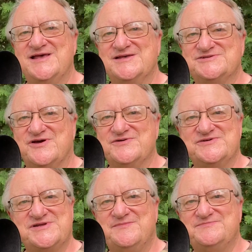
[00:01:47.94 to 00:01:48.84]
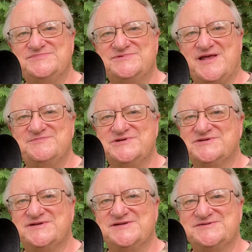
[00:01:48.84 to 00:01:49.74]
So your
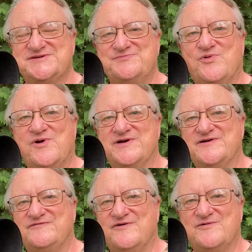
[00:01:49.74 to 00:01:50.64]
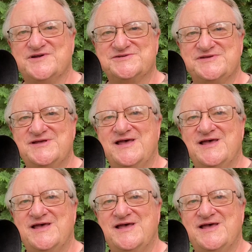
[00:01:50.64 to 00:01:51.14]
subject is important to focus